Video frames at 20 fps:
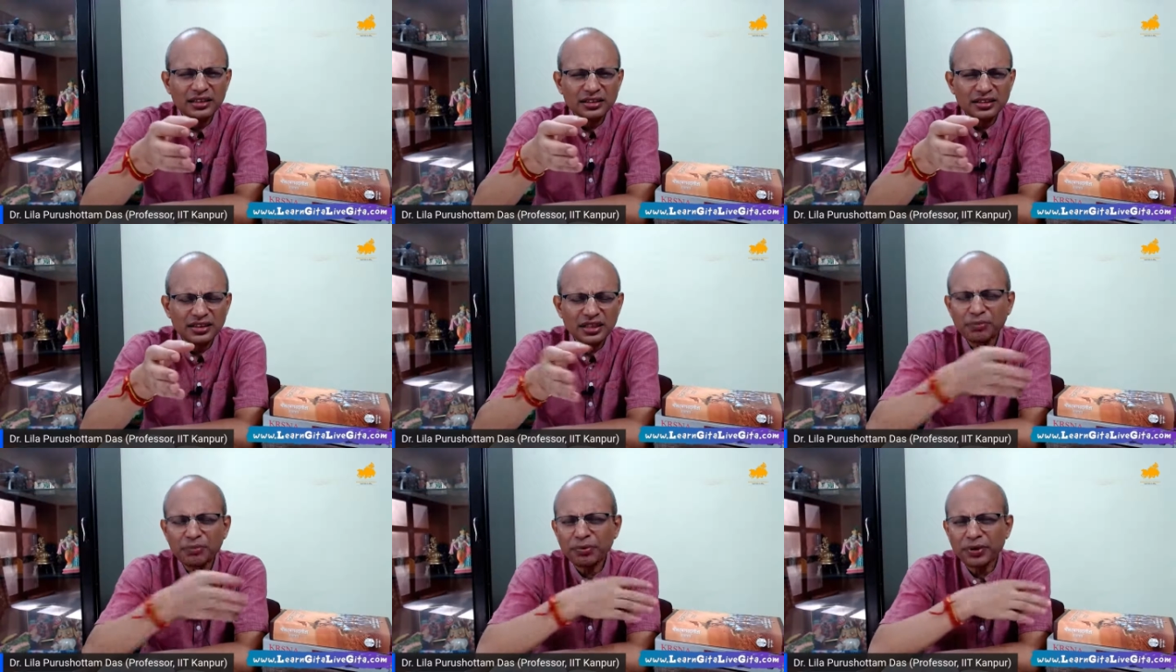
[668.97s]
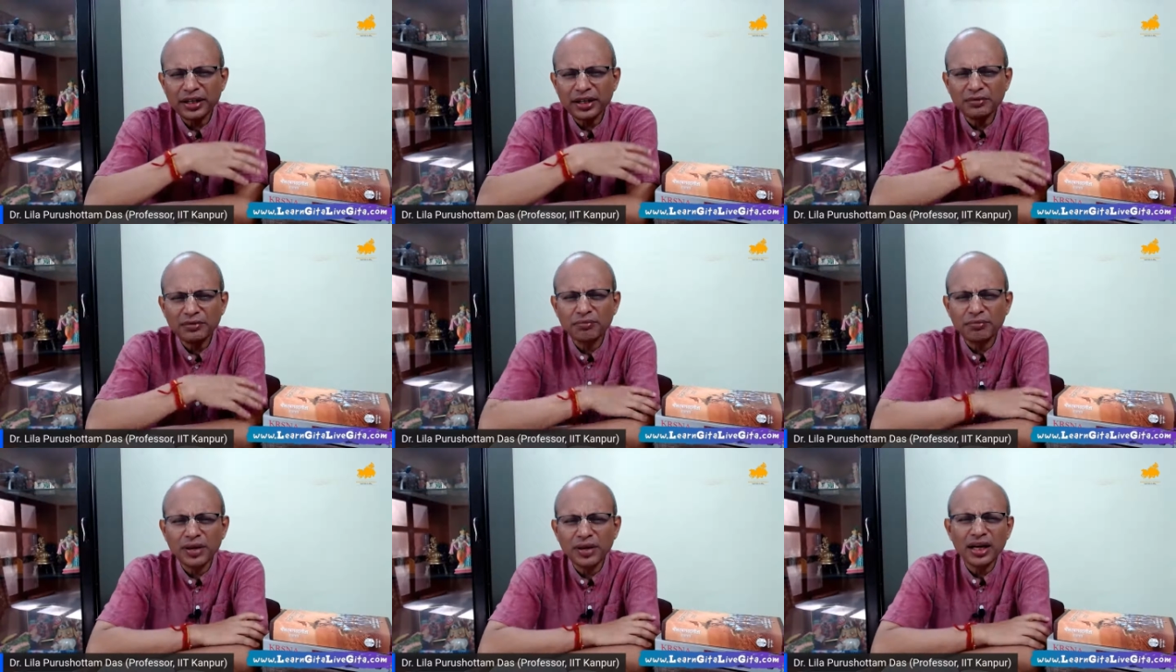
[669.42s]

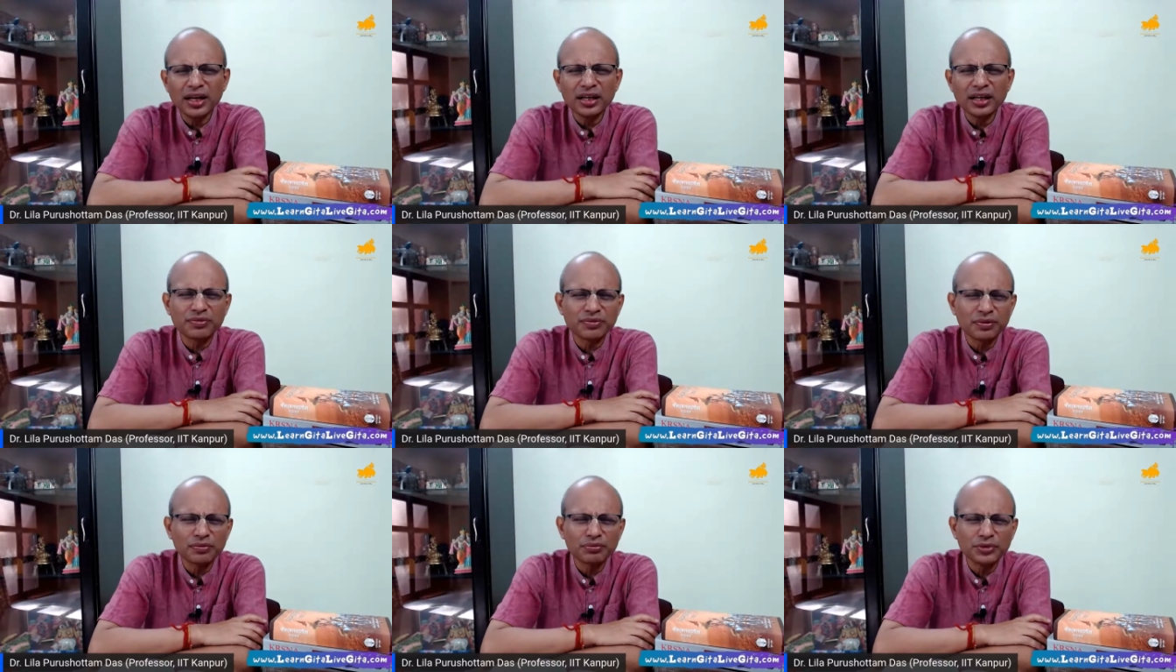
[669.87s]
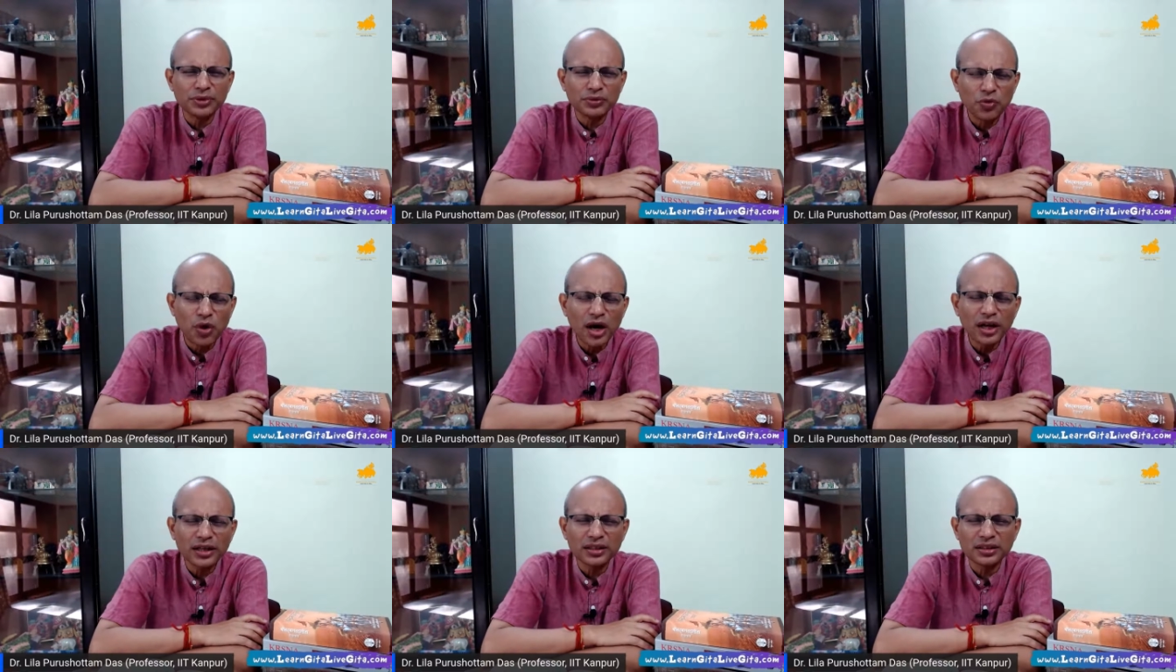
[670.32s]
separate milk from the
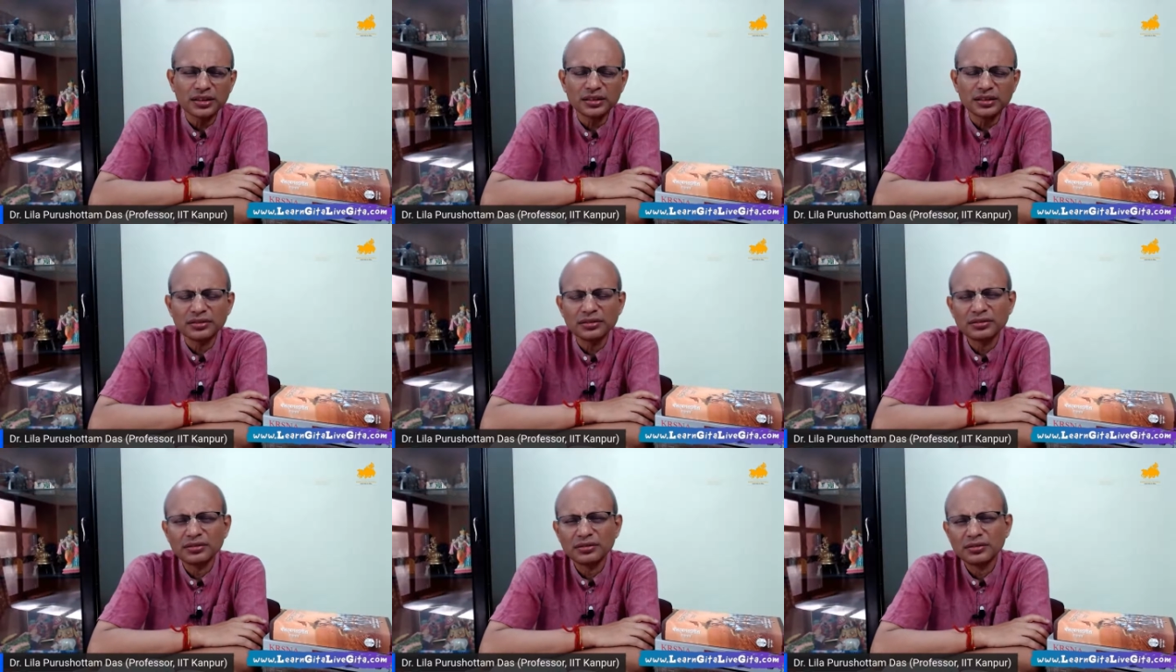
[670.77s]
water,